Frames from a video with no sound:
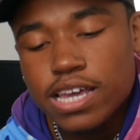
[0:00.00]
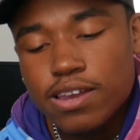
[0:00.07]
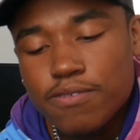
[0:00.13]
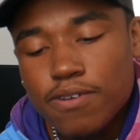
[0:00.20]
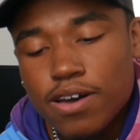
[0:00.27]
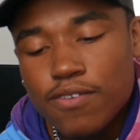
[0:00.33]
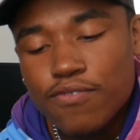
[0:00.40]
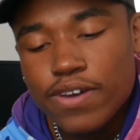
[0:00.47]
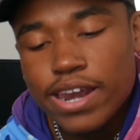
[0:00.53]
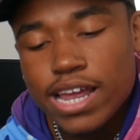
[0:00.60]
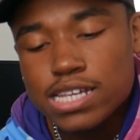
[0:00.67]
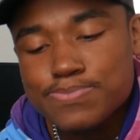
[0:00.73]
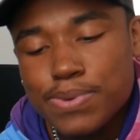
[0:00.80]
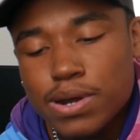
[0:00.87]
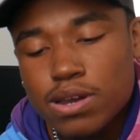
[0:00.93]
got a, a fat
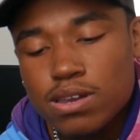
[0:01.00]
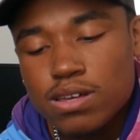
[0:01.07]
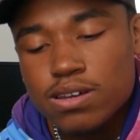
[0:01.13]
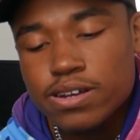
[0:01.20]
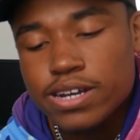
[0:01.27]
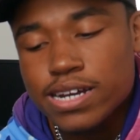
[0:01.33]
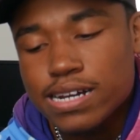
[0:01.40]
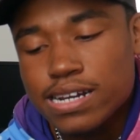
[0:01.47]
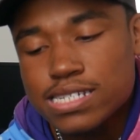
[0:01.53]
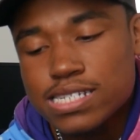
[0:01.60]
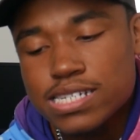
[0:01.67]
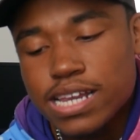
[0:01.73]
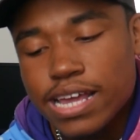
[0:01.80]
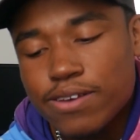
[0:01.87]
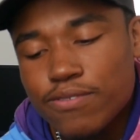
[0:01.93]
ass pearl on her ear. That
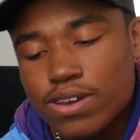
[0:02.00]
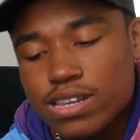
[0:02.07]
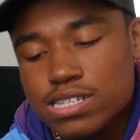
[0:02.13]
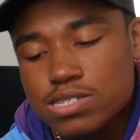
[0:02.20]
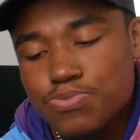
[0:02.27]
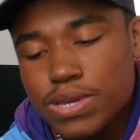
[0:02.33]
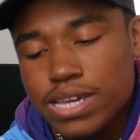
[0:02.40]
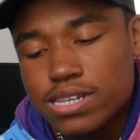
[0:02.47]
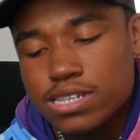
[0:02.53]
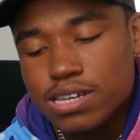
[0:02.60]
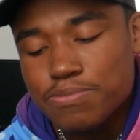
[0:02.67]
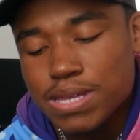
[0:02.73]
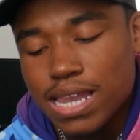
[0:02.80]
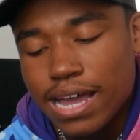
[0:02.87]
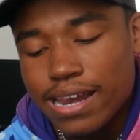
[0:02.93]
shit ain't really speaking
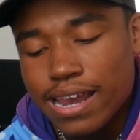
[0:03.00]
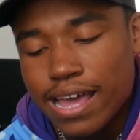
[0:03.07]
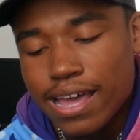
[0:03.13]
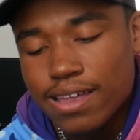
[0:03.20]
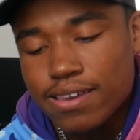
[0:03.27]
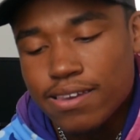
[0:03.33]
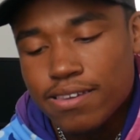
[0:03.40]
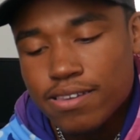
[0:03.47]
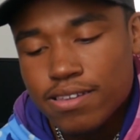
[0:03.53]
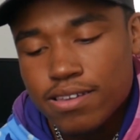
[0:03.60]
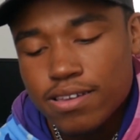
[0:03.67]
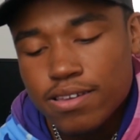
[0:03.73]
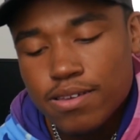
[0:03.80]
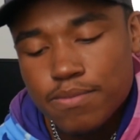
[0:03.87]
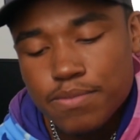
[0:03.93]
to me like that.
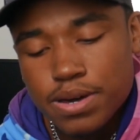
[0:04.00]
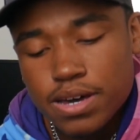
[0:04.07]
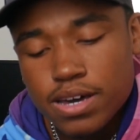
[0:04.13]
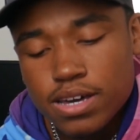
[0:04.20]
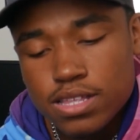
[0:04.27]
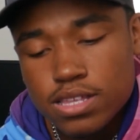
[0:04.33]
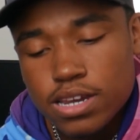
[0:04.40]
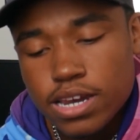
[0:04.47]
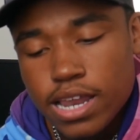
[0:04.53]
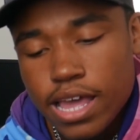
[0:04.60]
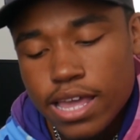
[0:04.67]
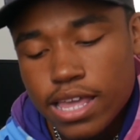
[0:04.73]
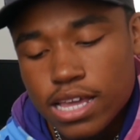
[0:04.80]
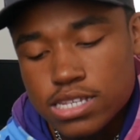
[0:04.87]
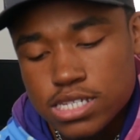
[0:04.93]
But other than
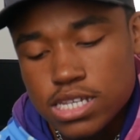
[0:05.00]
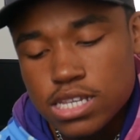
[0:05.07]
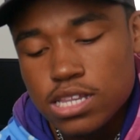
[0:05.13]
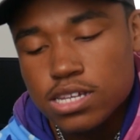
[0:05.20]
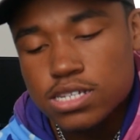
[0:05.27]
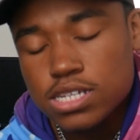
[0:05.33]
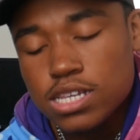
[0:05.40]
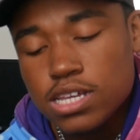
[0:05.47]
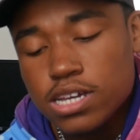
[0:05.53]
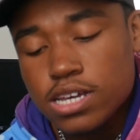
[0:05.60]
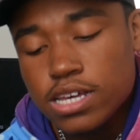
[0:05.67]
that, yes, she look she look